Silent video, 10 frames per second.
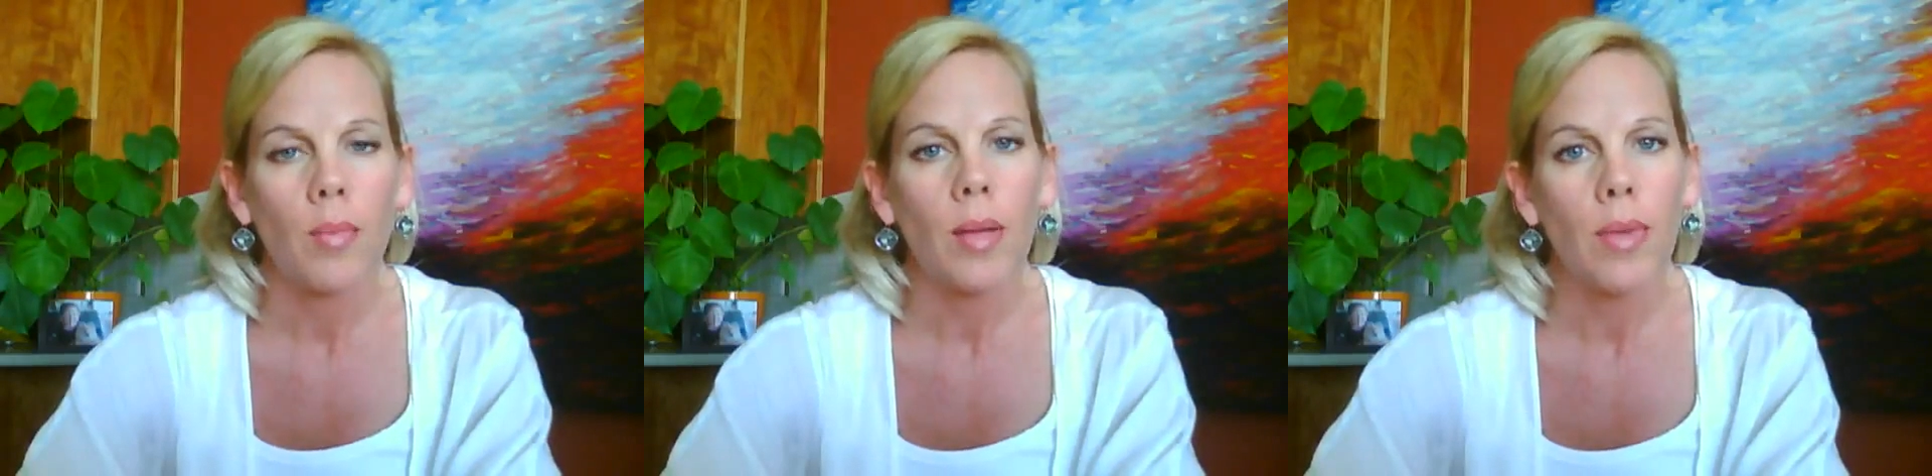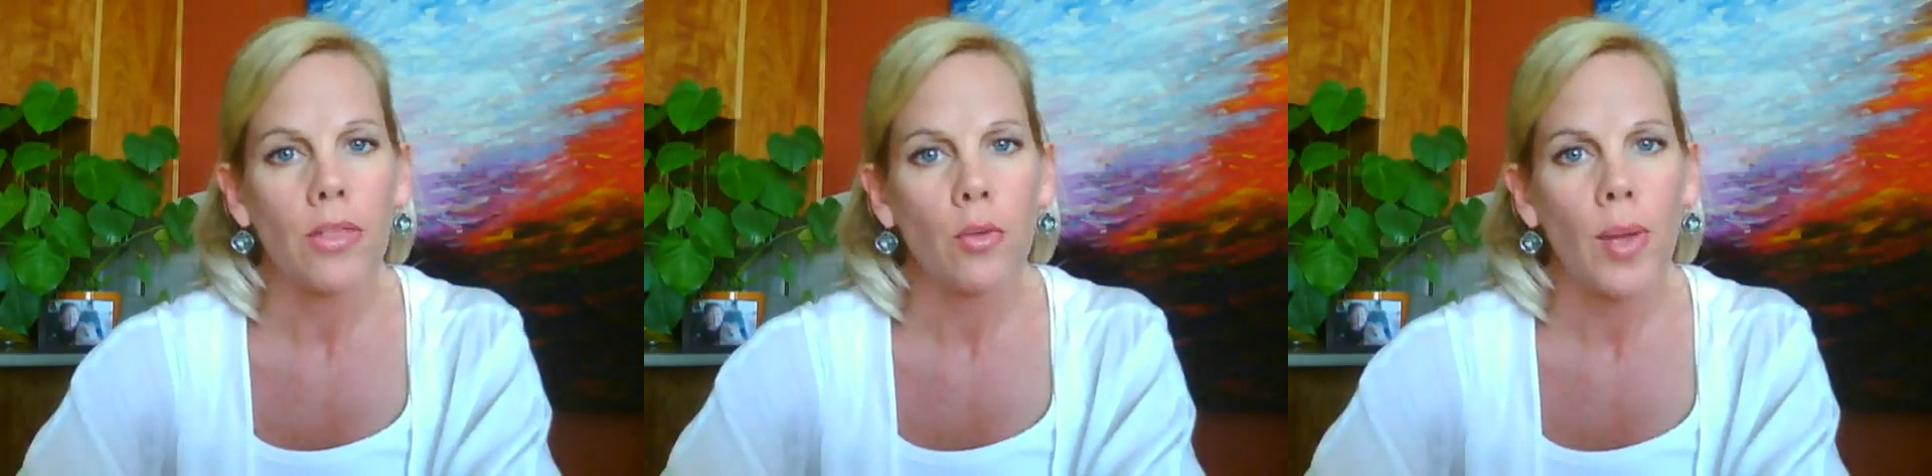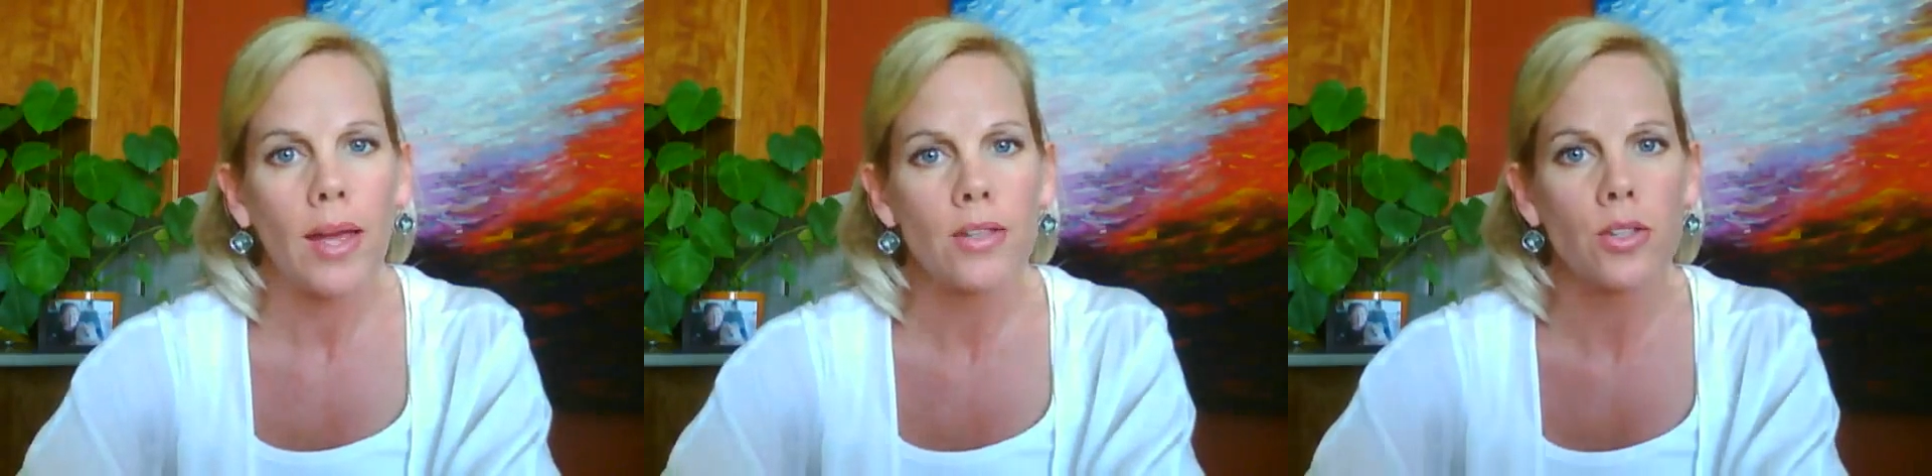My mother
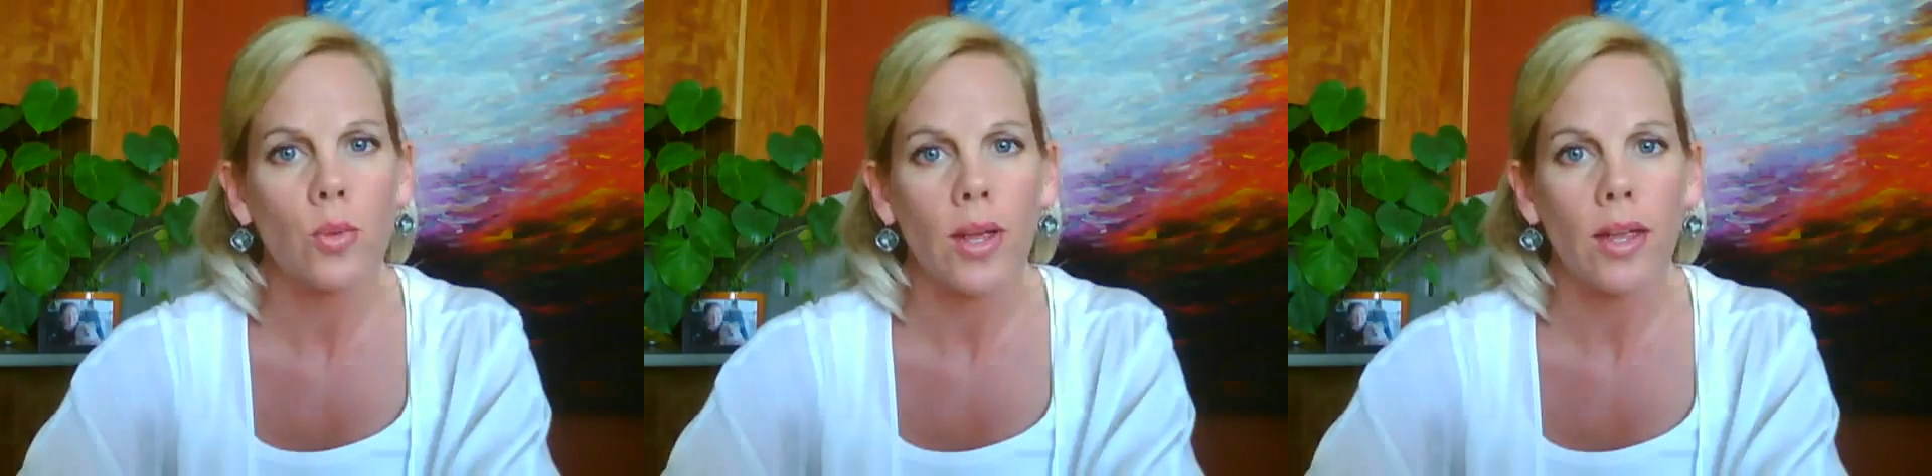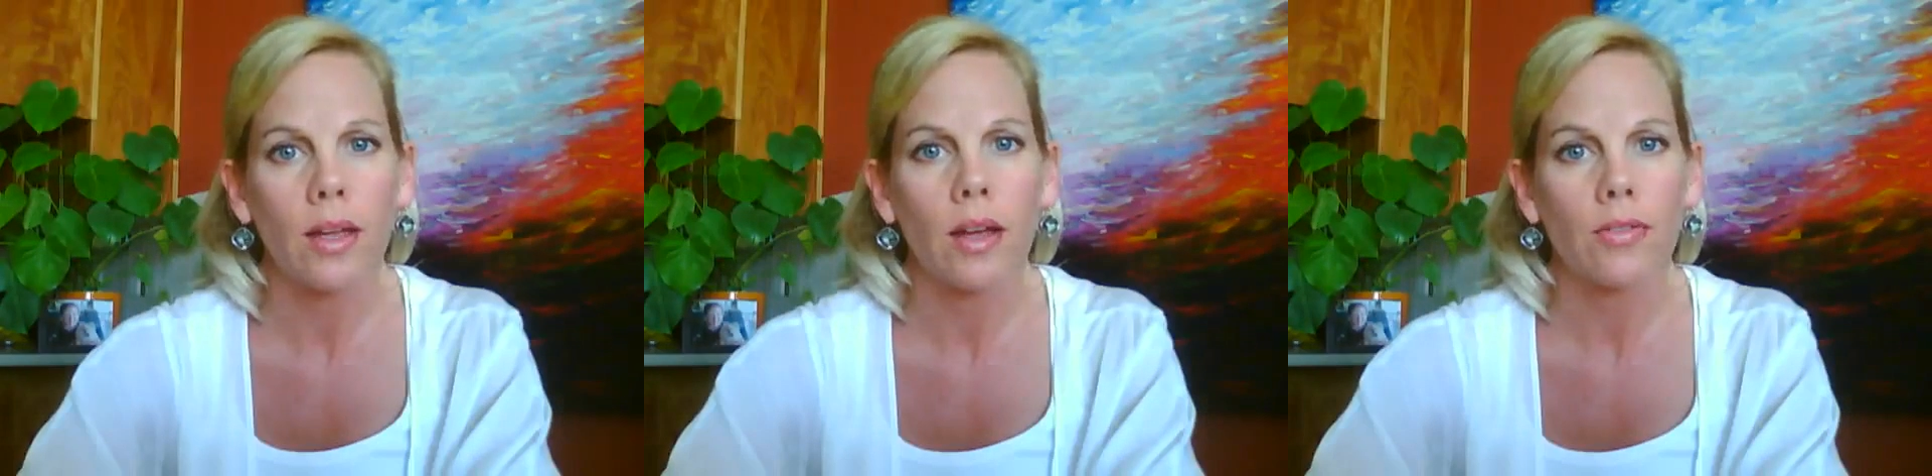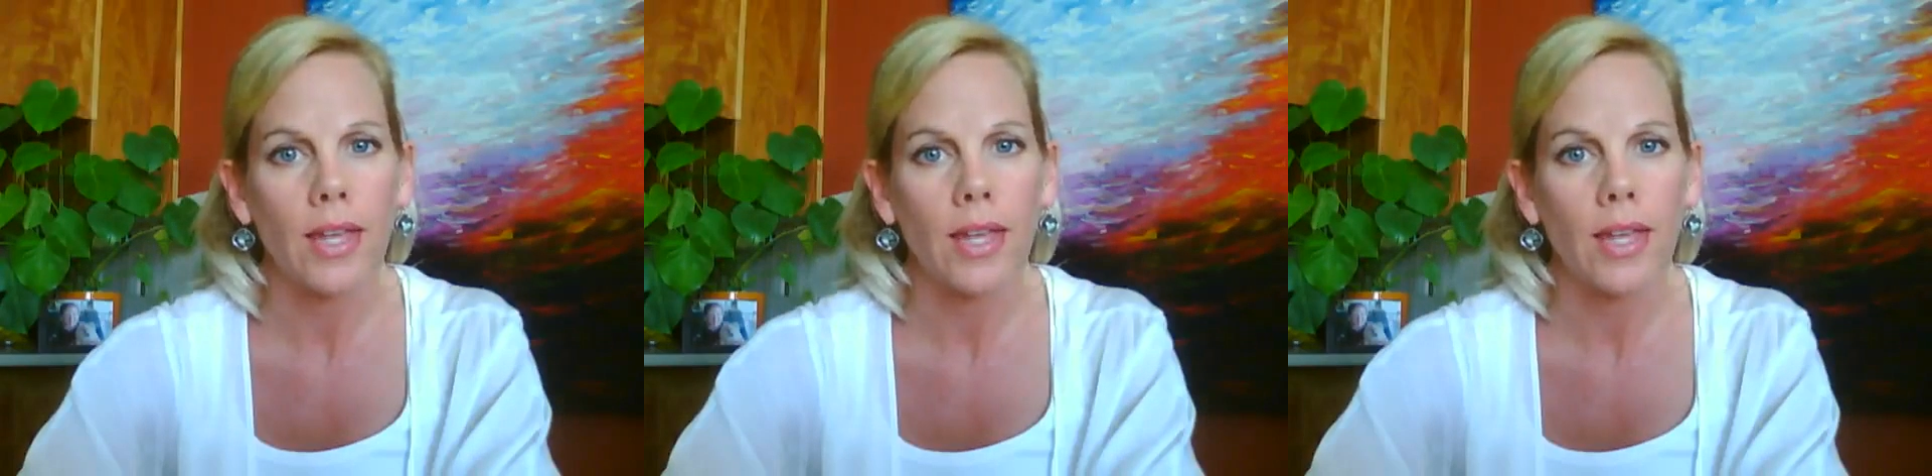passed away of